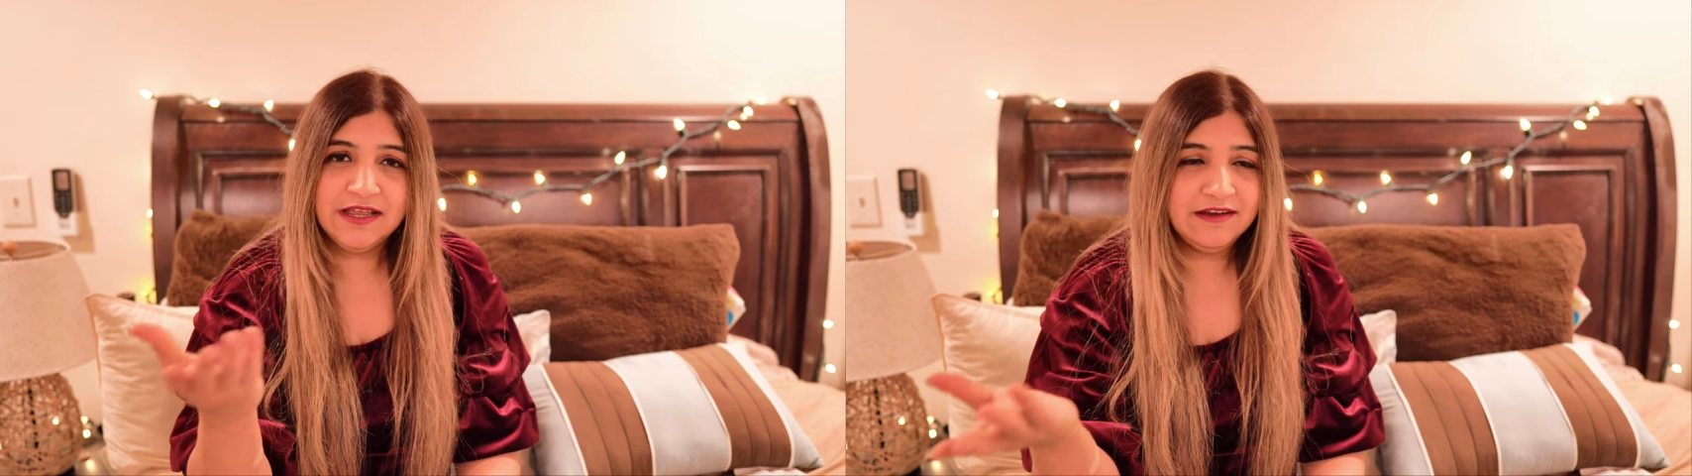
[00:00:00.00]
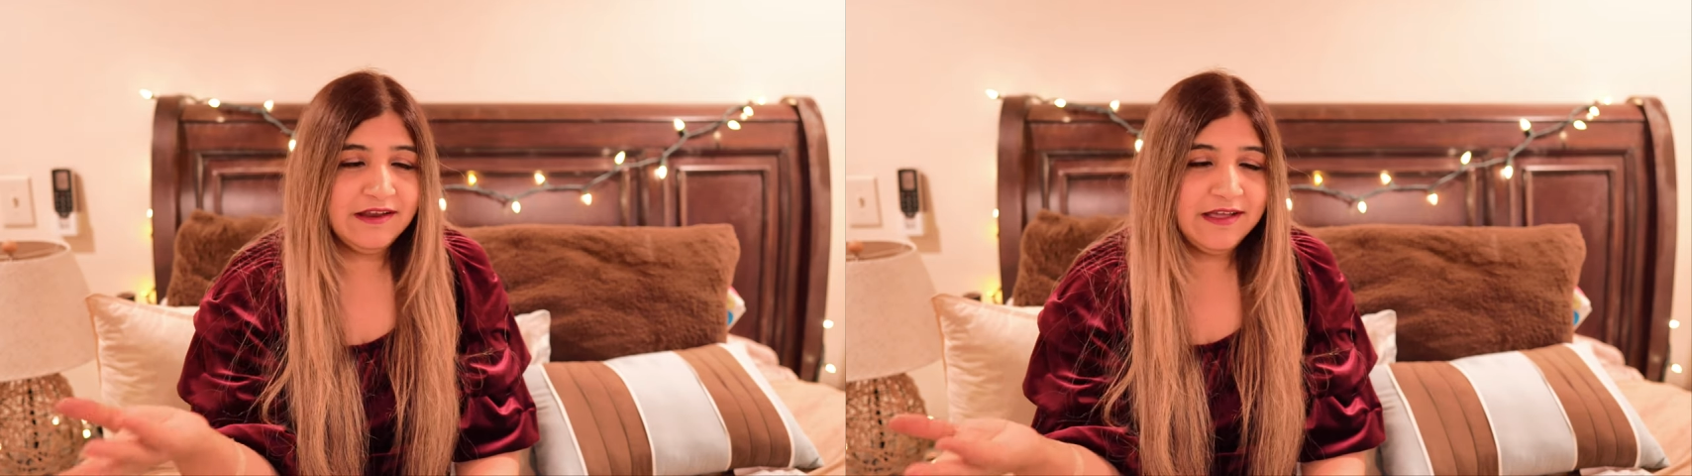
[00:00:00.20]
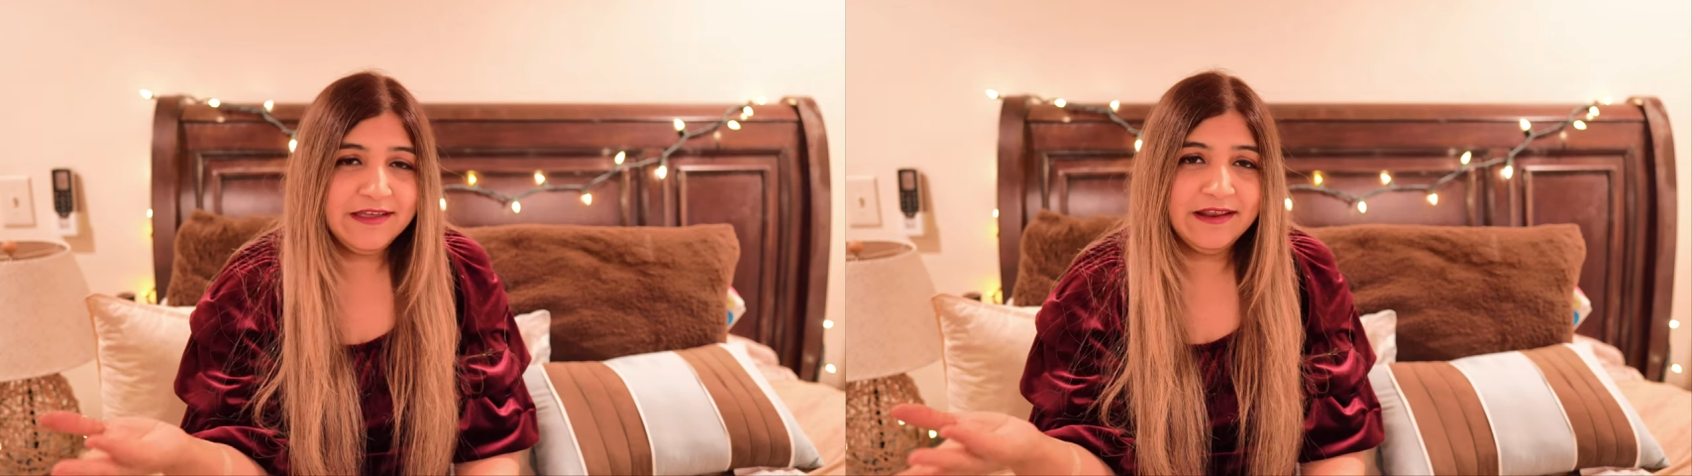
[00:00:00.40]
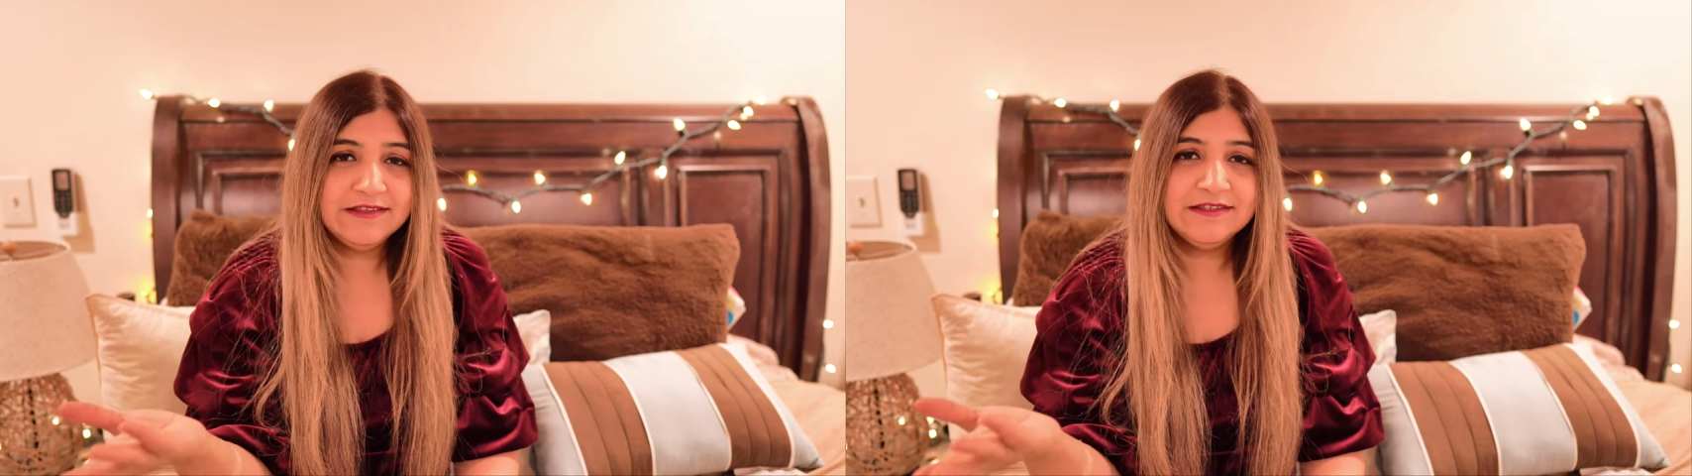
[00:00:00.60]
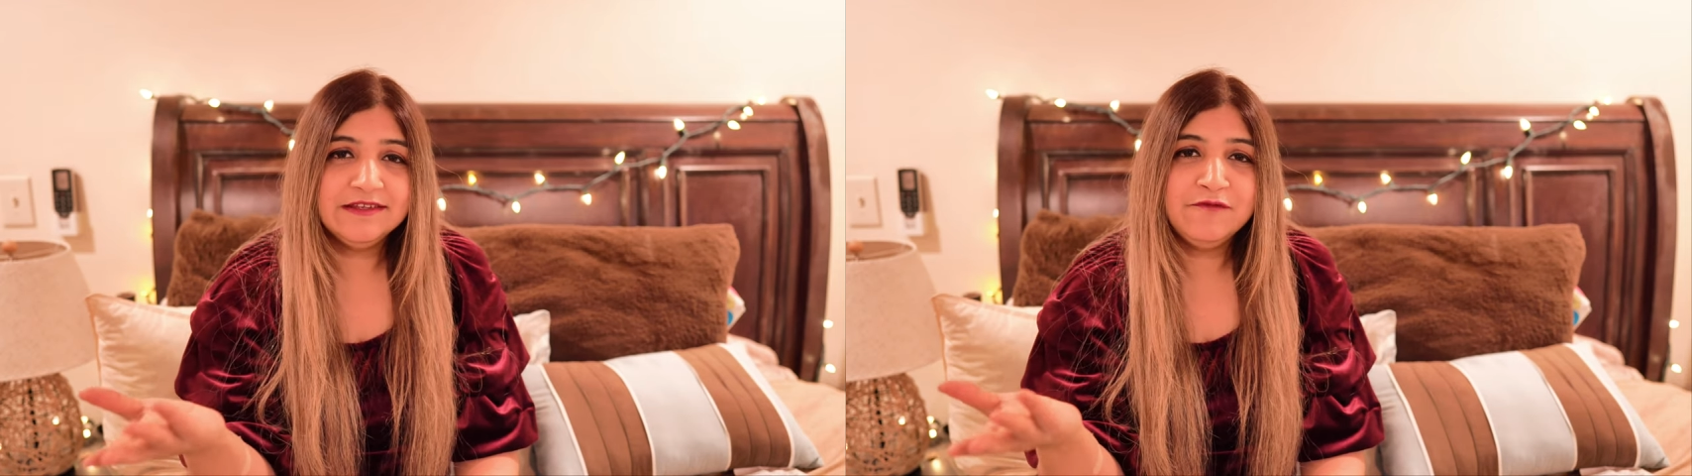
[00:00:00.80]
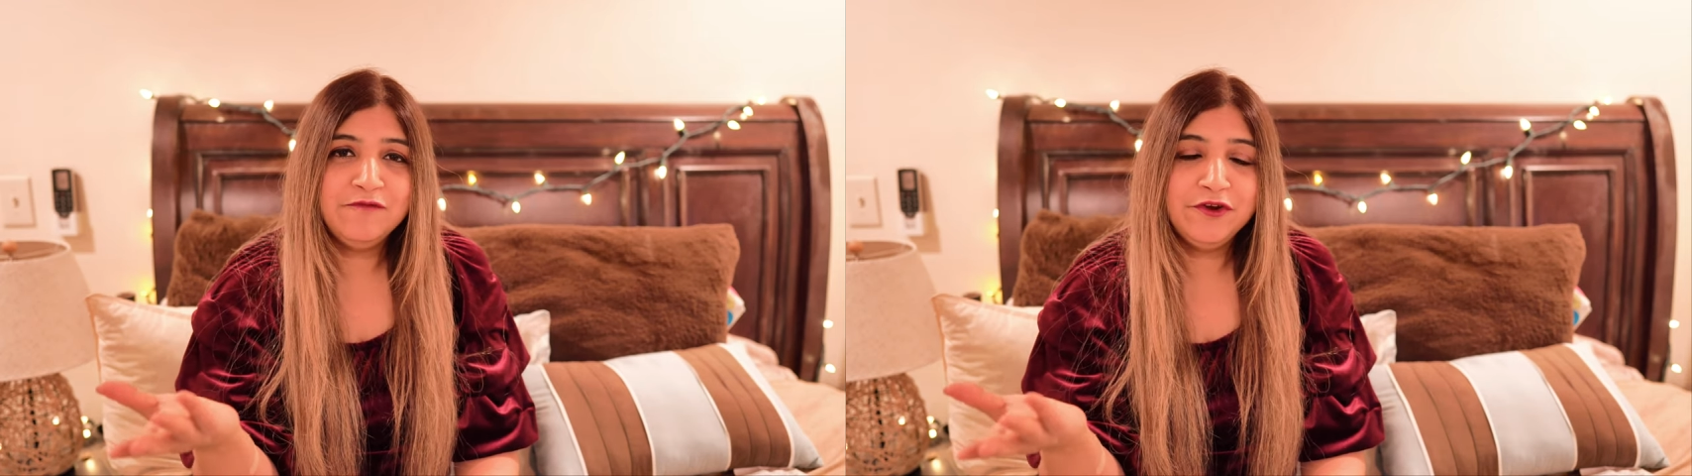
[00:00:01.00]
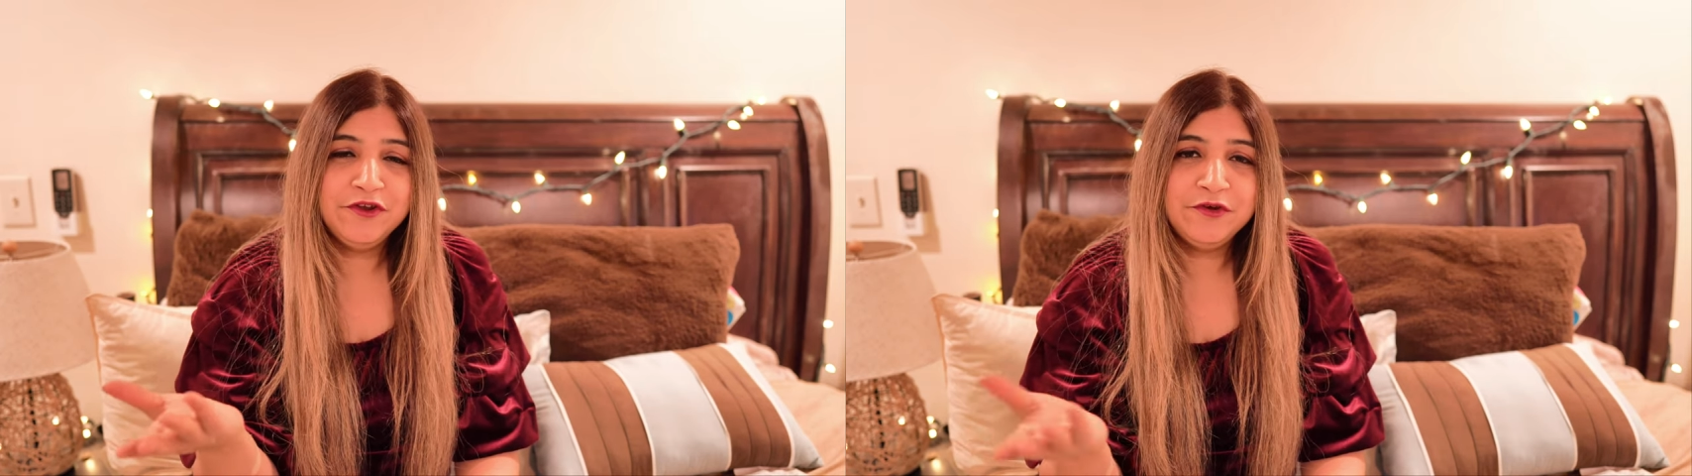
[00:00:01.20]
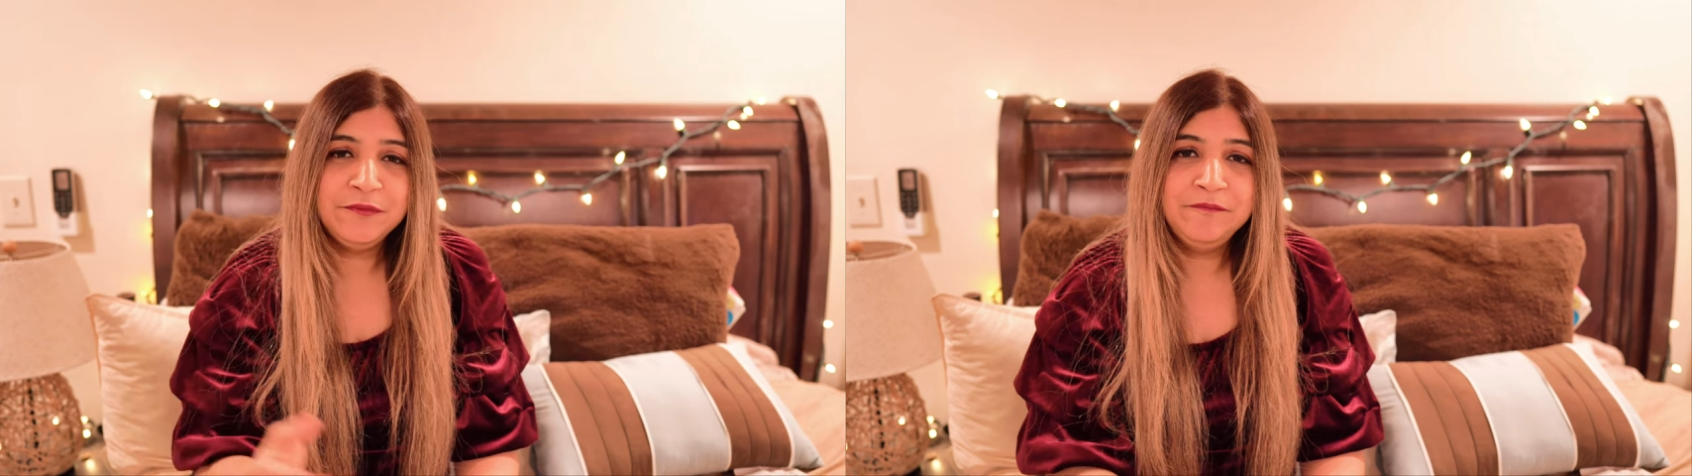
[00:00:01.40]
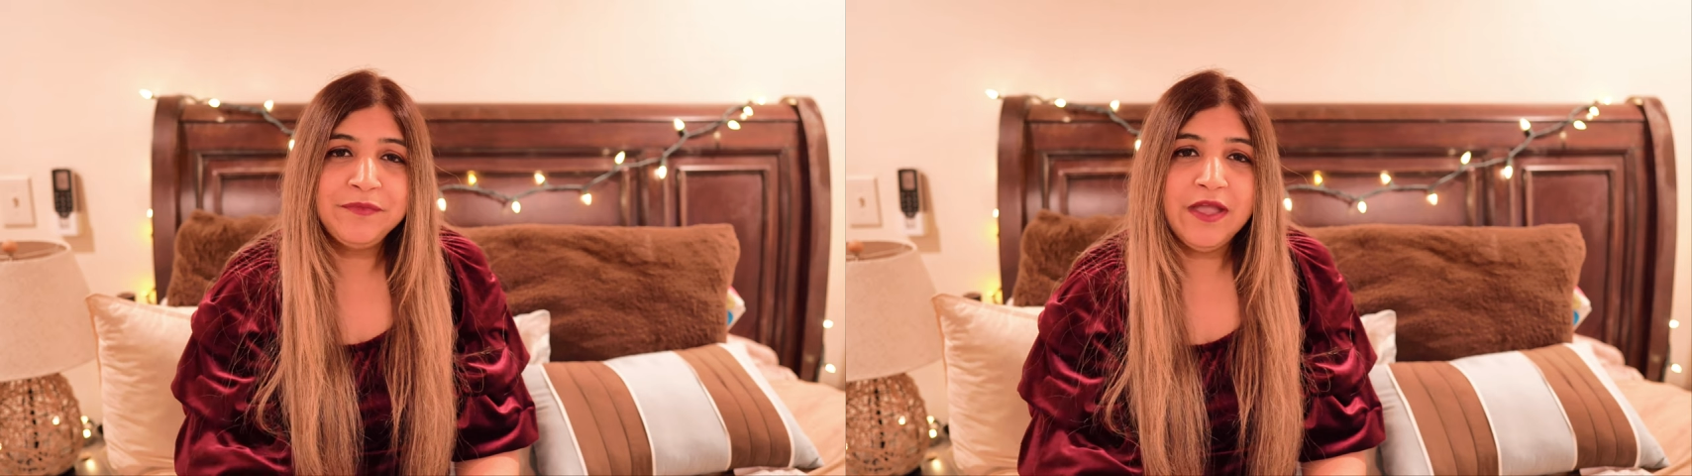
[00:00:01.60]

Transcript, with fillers: and I can answer them for you.